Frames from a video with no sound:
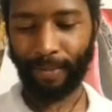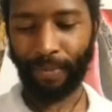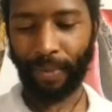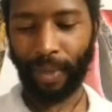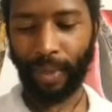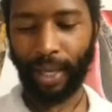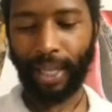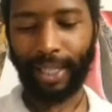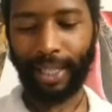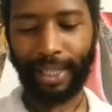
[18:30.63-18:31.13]

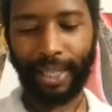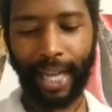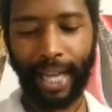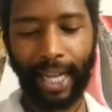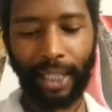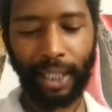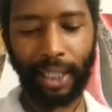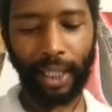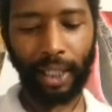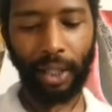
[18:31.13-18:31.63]
It is not
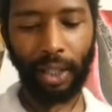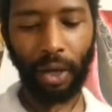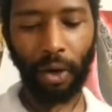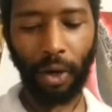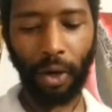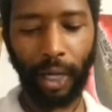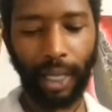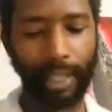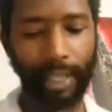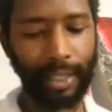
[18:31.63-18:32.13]
just the
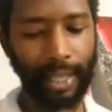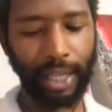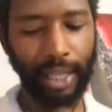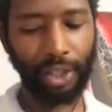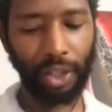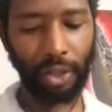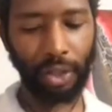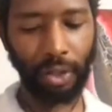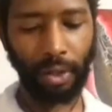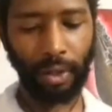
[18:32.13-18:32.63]

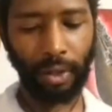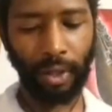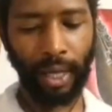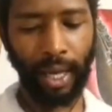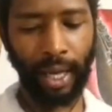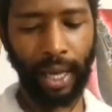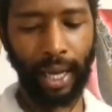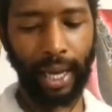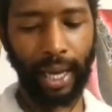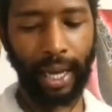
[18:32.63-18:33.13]
organizational
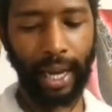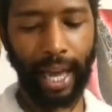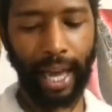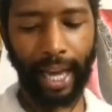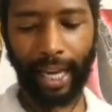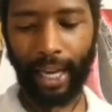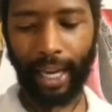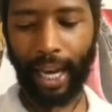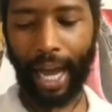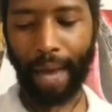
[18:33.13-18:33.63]
and
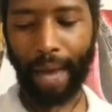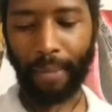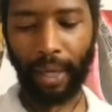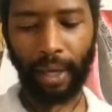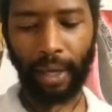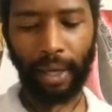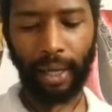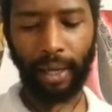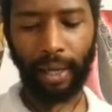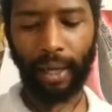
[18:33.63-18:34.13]
economic
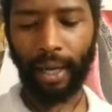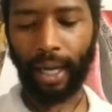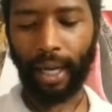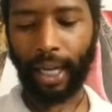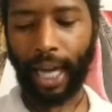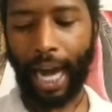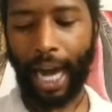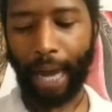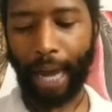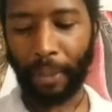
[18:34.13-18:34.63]

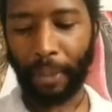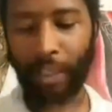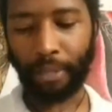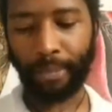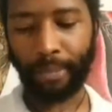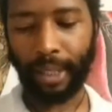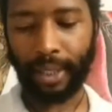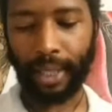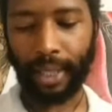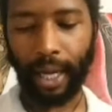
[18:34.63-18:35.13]

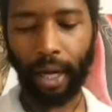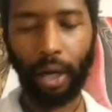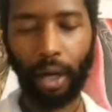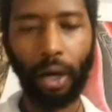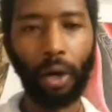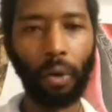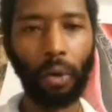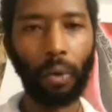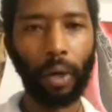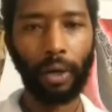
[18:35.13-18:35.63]
accomplishments that are
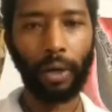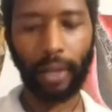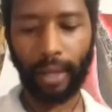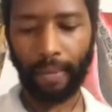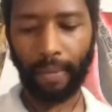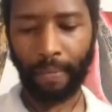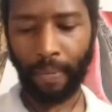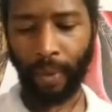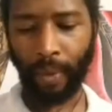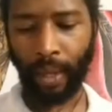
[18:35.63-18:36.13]
noteworthy,
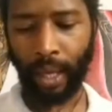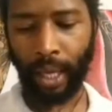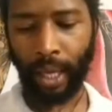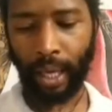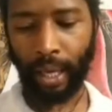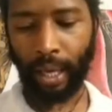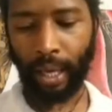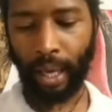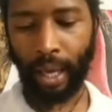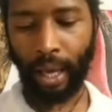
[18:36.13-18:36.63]

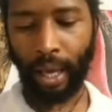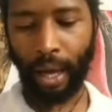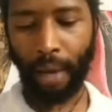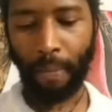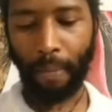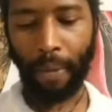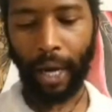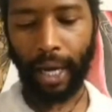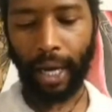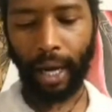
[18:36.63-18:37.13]

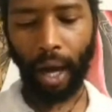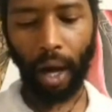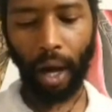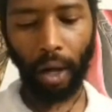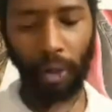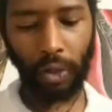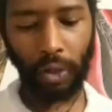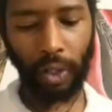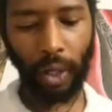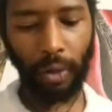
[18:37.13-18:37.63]
but
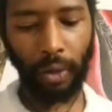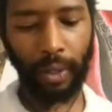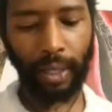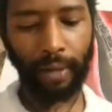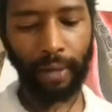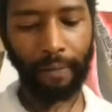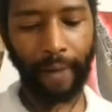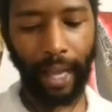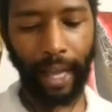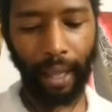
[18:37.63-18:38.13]
also the
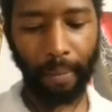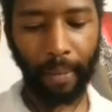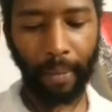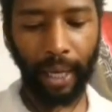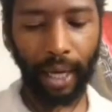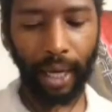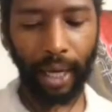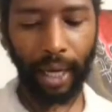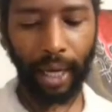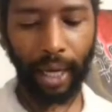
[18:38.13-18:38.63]
development
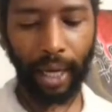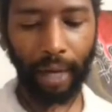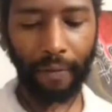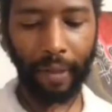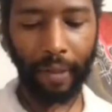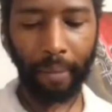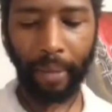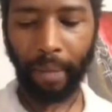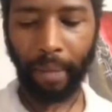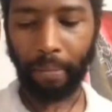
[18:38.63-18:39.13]
of the
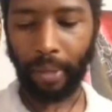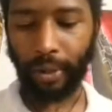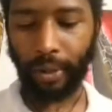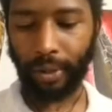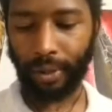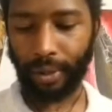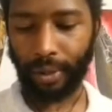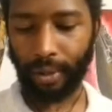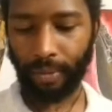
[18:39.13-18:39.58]
members.